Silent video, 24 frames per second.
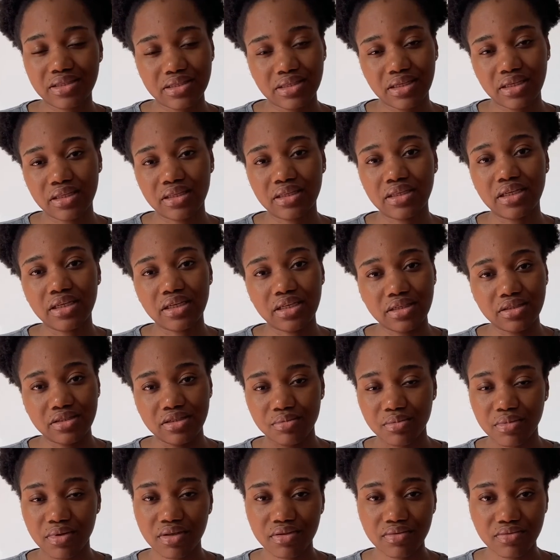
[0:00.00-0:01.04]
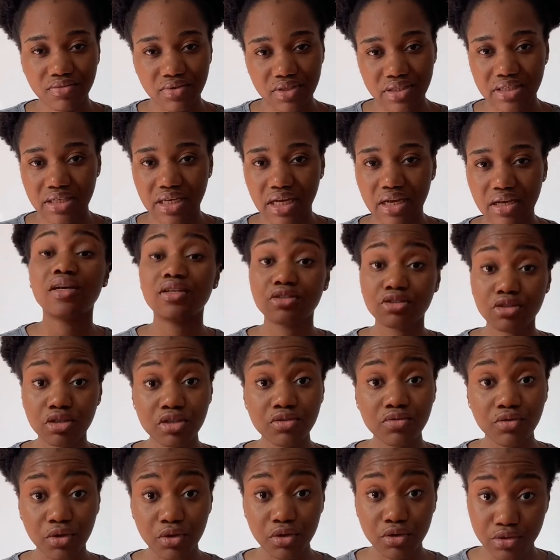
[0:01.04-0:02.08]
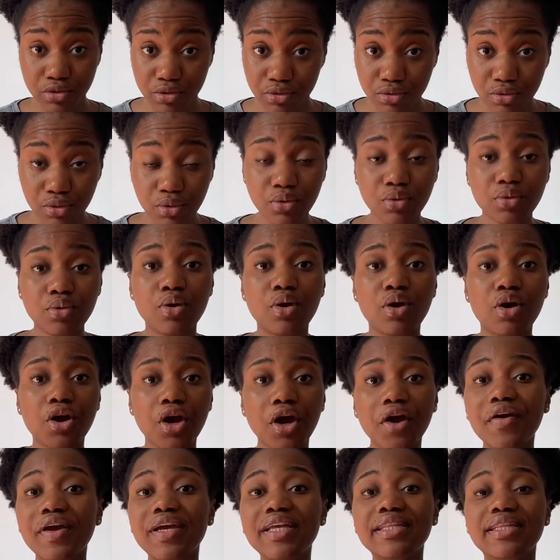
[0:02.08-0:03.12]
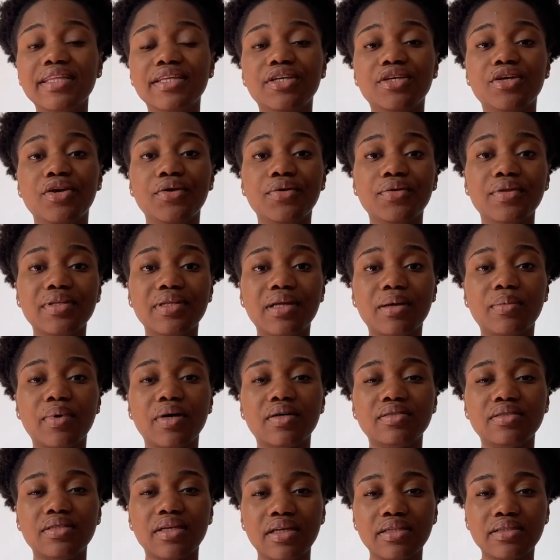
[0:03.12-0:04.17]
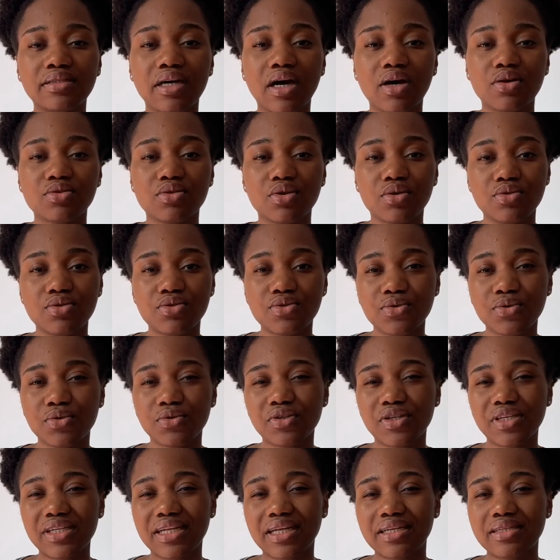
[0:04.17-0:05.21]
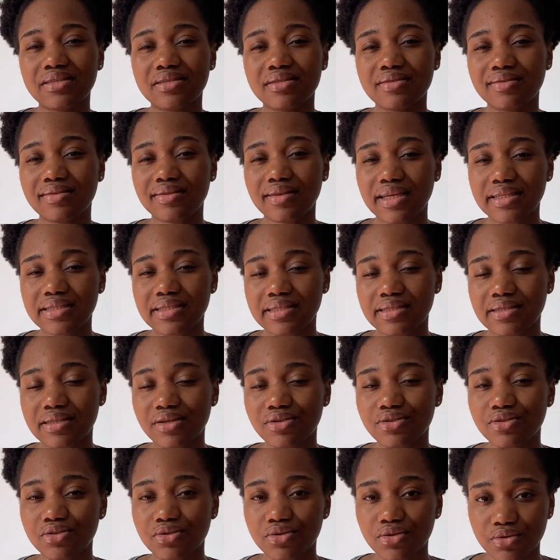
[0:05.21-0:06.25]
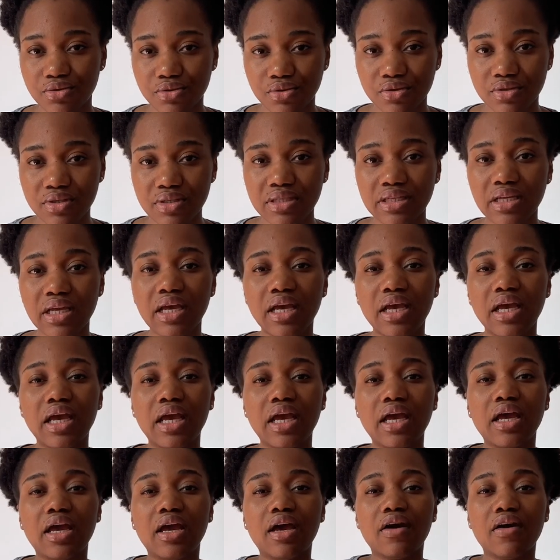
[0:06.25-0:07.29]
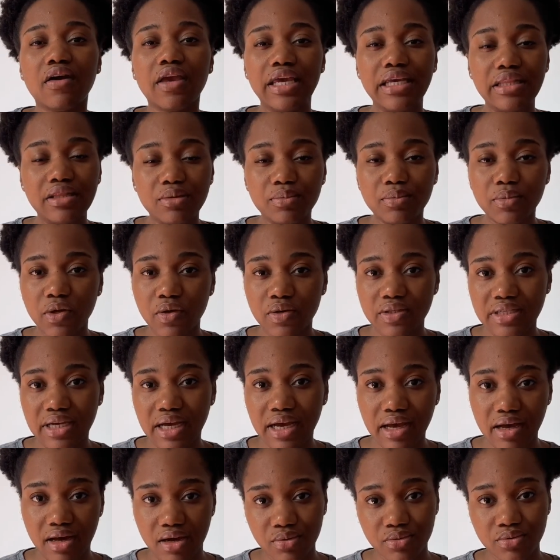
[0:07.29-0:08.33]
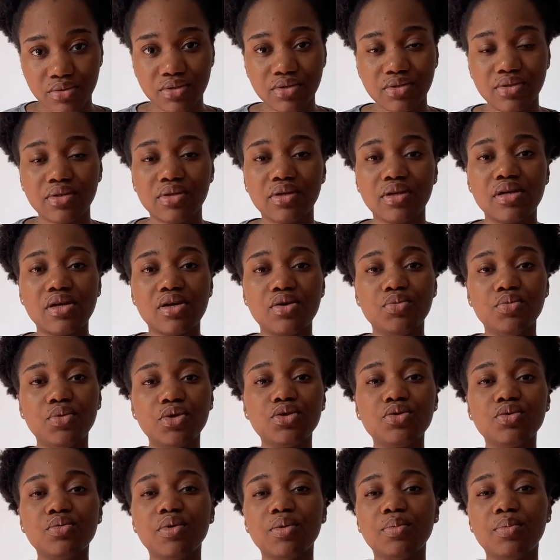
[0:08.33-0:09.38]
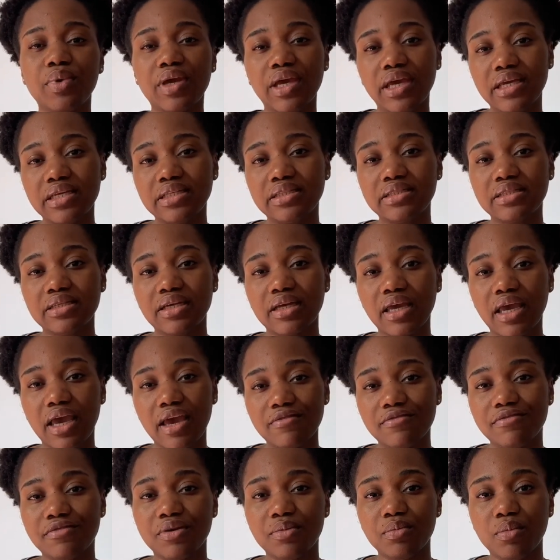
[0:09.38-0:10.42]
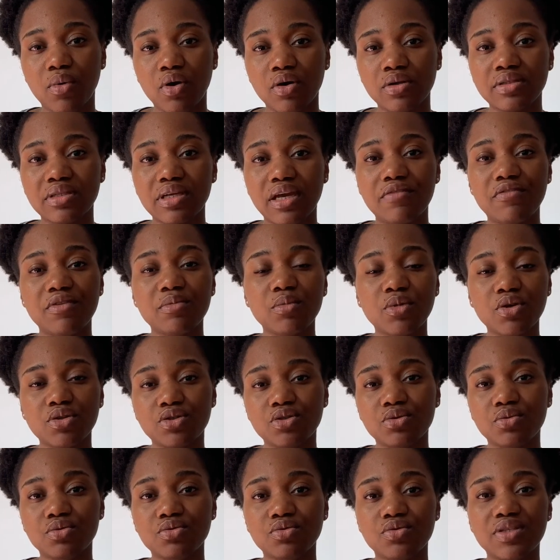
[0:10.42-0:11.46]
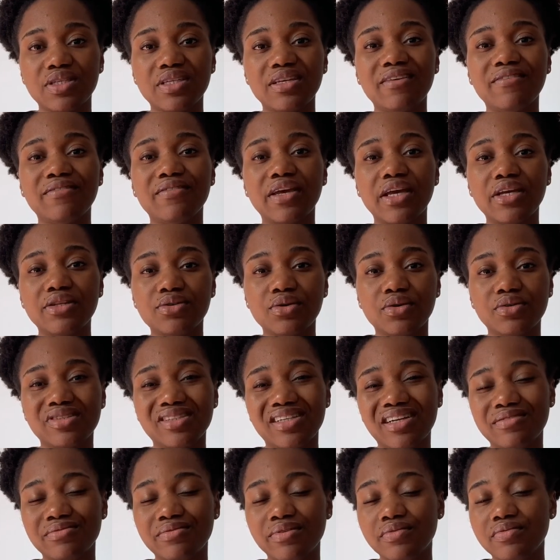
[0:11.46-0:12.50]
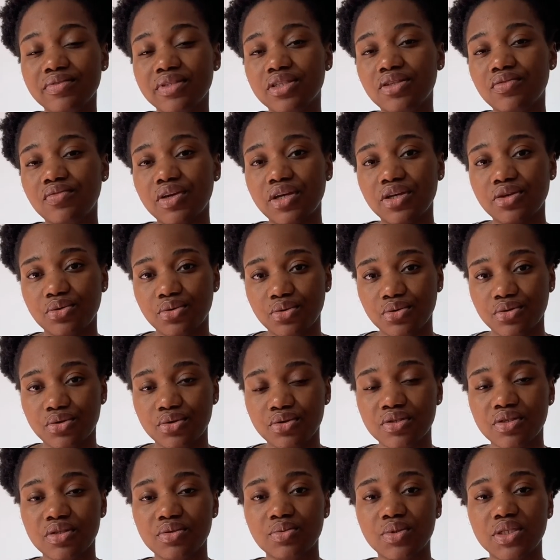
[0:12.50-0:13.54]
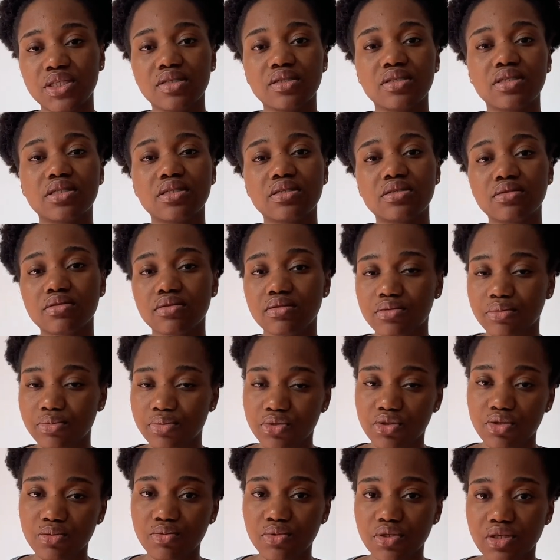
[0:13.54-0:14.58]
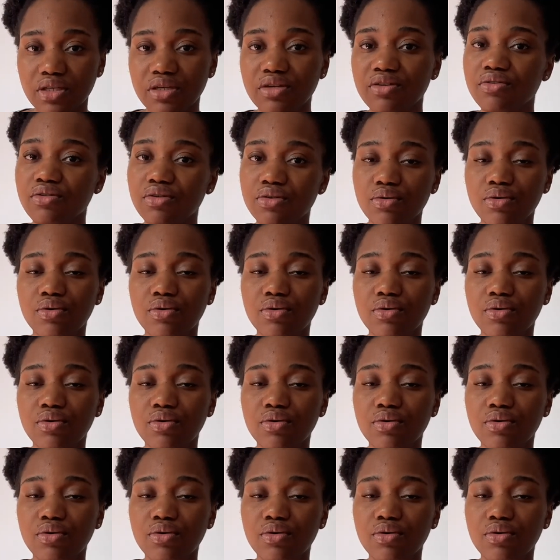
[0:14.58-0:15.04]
in a German visa. Just for you to know, currently you need about 10,236 euros in the blocked account, which will be paid every month. Every month you will receive 853 euros, which is supposed to be